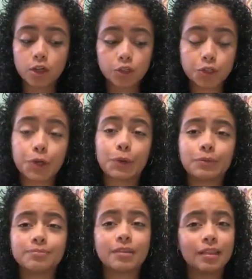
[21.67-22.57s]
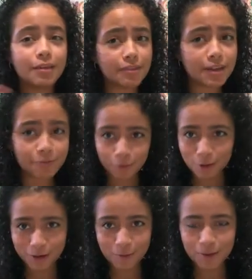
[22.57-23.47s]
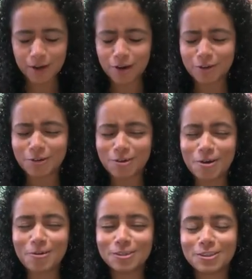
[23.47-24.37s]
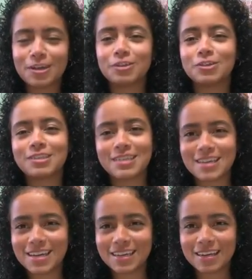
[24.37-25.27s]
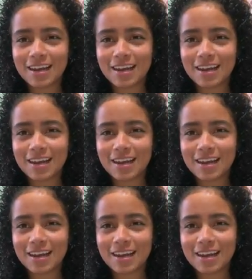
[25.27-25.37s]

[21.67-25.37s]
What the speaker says: So, living in Florida, we are no strangers to heat.